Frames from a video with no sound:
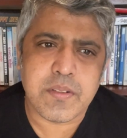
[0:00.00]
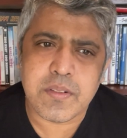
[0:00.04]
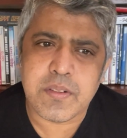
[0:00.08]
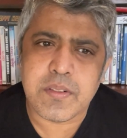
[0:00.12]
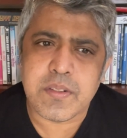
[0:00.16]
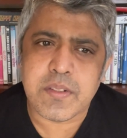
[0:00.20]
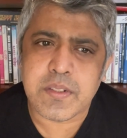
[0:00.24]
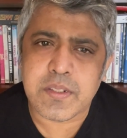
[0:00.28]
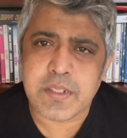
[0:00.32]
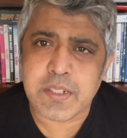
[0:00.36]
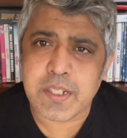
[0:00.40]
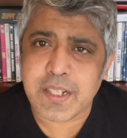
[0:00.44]

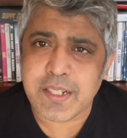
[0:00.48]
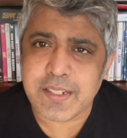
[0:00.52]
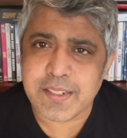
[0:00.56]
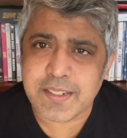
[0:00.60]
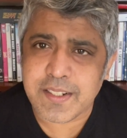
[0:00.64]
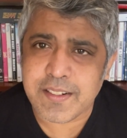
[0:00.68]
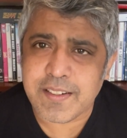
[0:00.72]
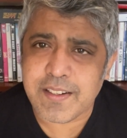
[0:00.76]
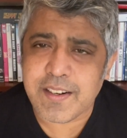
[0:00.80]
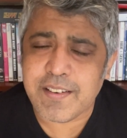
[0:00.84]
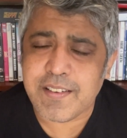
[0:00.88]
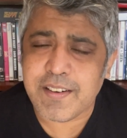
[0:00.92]

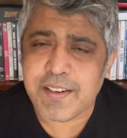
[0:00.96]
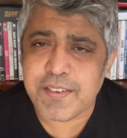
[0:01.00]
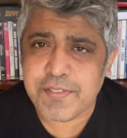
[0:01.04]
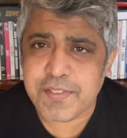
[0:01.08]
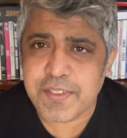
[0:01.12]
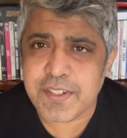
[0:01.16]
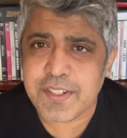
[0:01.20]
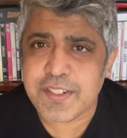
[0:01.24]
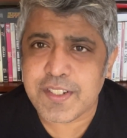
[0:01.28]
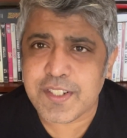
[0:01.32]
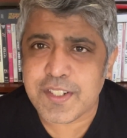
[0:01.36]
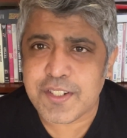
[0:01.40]
There are
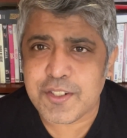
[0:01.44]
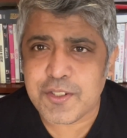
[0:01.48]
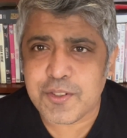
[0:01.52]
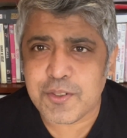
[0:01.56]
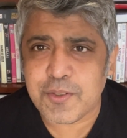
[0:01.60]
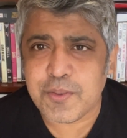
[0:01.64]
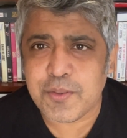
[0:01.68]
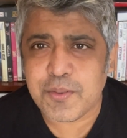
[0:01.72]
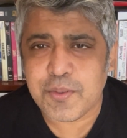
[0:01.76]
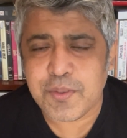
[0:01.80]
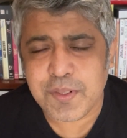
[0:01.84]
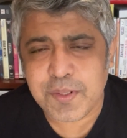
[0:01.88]
references
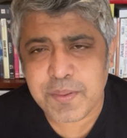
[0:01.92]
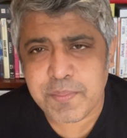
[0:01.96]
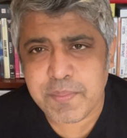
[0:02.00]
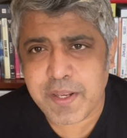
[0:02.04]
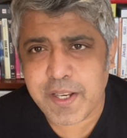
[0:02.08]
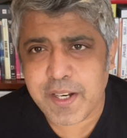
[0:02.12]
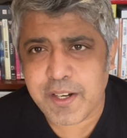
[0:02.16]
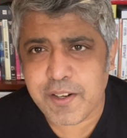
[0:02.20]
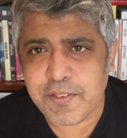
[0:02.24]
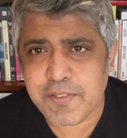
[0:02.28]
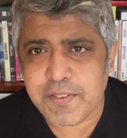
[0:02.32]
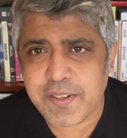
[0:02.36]
to the
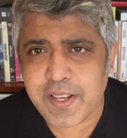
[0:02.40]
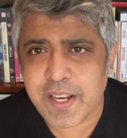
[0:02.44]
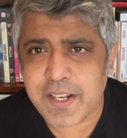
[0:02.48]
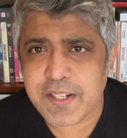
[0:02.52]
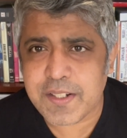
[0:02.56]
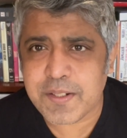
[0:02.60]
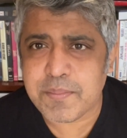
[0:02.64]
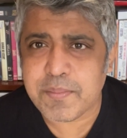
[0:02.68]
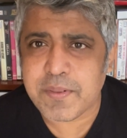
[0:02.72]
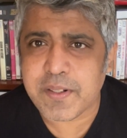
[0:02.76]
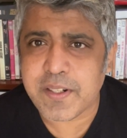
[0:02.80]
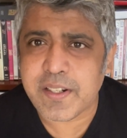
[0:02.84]
Mayor of
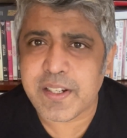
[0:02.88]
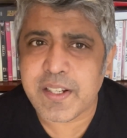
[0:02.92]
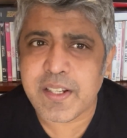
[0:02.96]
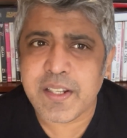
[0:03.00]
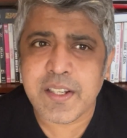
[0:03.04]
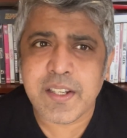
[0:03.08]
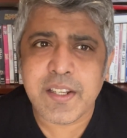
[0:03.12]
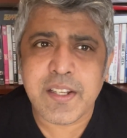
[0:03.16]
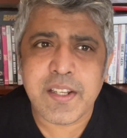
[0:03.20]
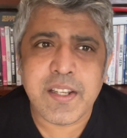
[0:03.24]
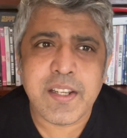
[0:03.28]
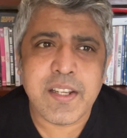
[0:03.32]
Canterbury,
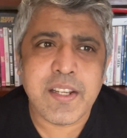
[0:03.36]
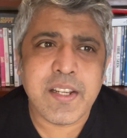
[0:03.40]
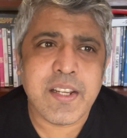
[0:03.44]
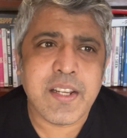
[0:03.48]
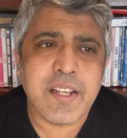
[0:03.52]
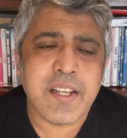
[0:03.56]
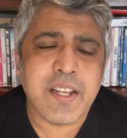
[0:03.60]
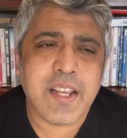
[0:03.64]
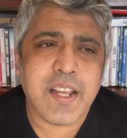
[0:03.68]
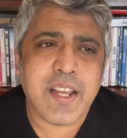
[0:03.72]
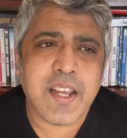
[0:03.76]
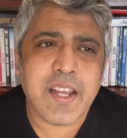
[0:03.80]

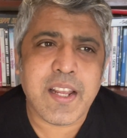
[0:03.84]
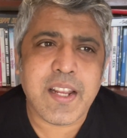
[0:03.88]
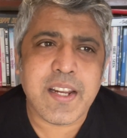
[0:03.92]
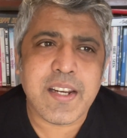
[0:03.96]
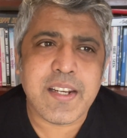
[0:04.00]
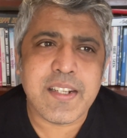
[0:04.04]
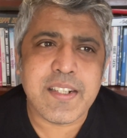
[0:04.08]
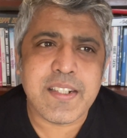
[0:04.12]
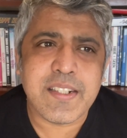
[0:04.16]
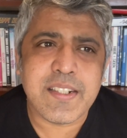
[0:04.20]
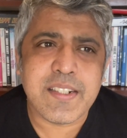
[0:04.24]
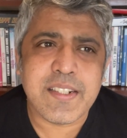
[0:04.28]

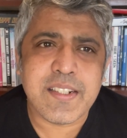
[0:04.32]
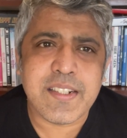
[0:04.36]
and